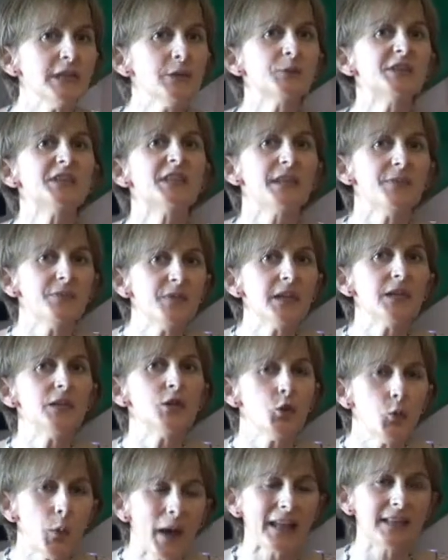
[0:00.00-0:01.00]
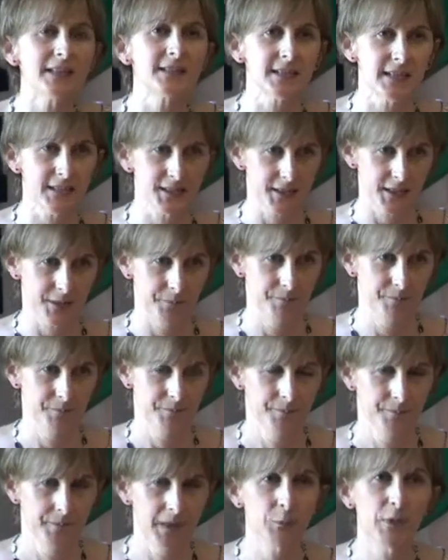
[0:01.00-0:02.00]
within the UN system
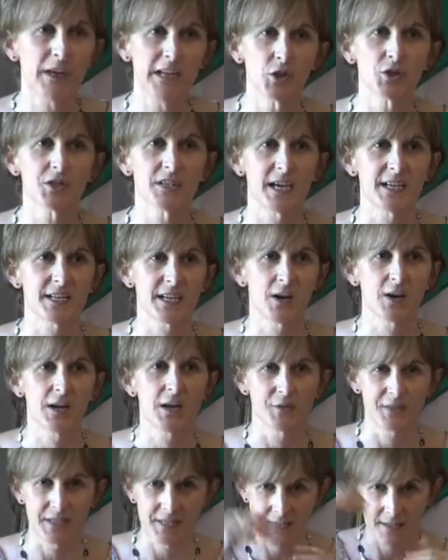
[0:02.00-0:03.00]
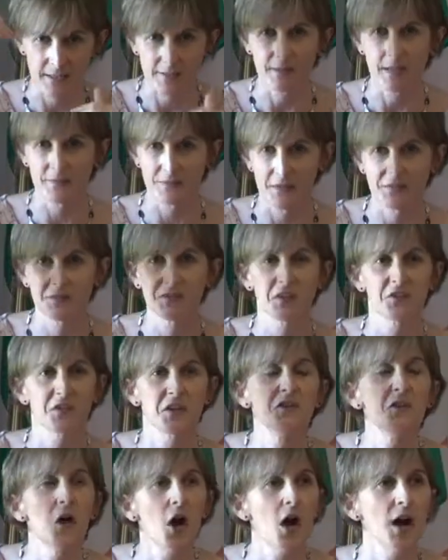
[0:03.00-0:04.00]
that we looked at earlier, they're the
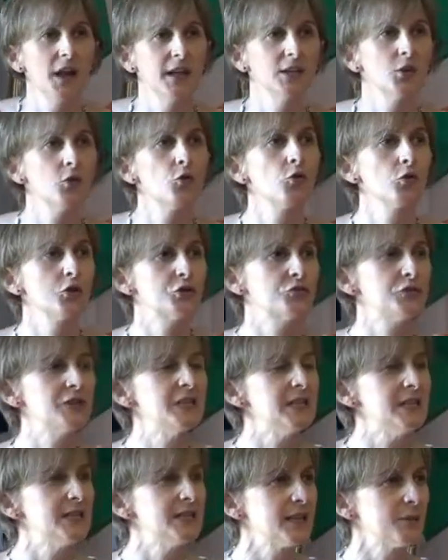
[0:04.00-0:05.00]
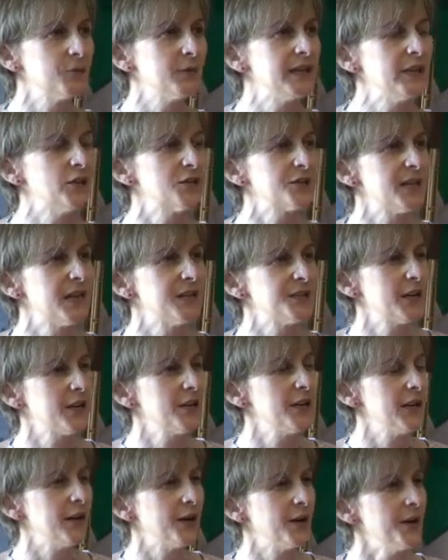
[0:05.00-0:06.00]
9 core treaties that we looked at
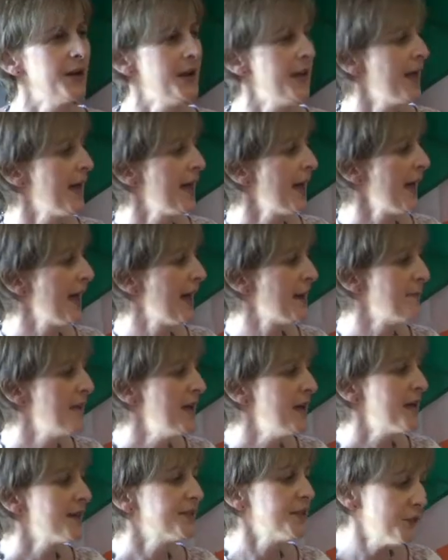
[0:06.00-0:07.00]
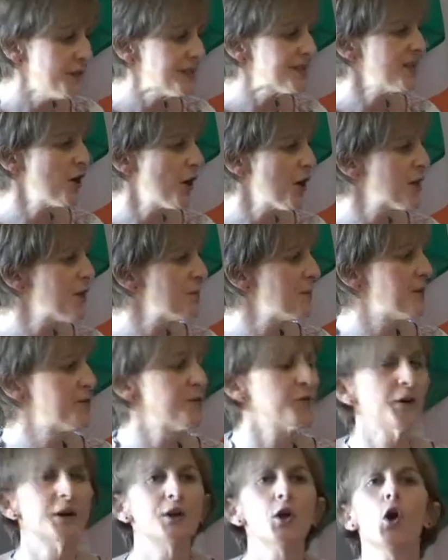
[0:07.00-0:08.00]
earlier, there is an argument
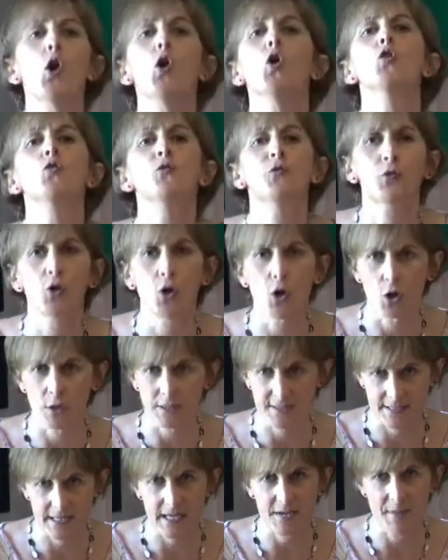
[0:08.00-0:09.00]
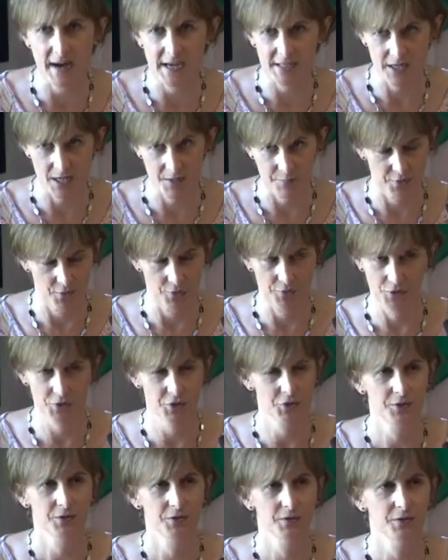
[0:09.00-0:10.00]
for an overall schematic
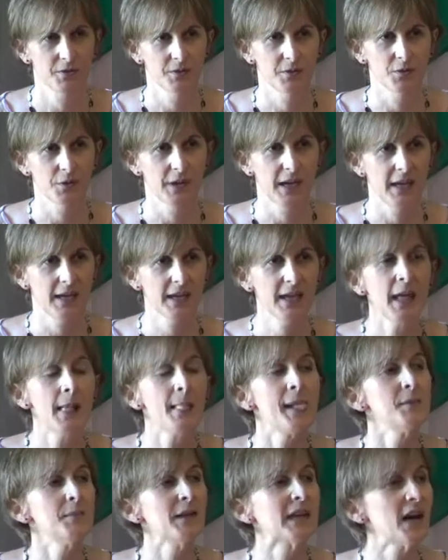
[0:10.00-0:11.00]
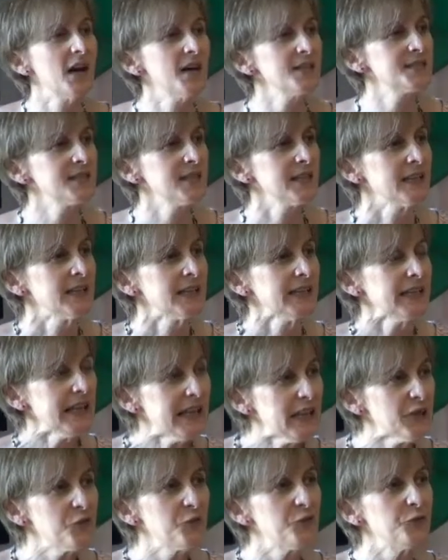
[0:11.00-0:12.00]
approach, okay? Because
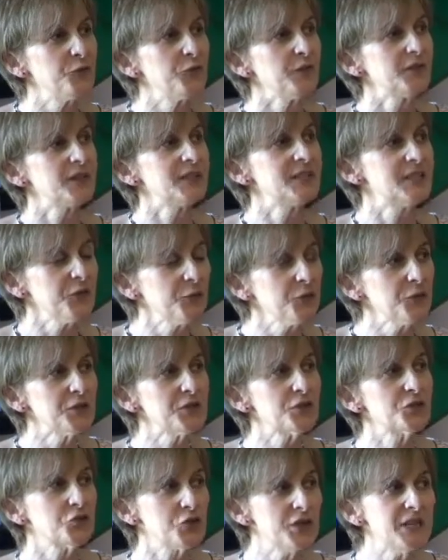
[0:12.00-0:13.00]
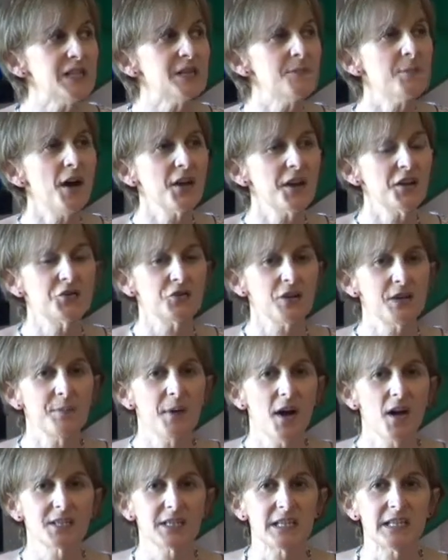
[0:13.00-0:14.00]
if the different treaty monitoring
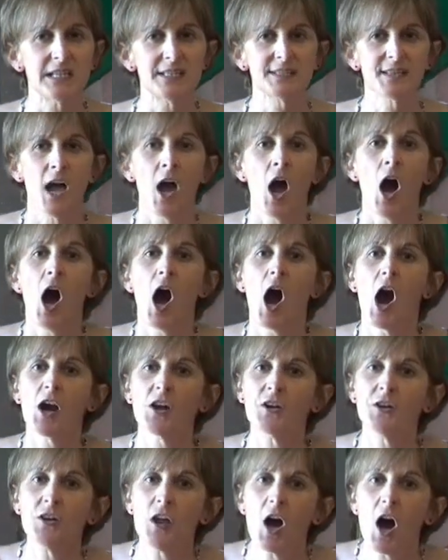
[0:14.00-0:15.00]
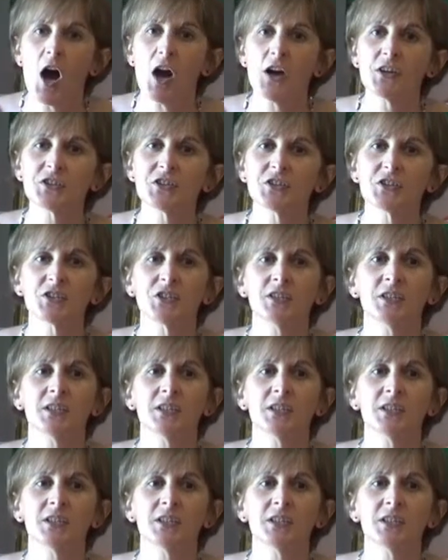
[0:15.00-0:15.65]
bodies are not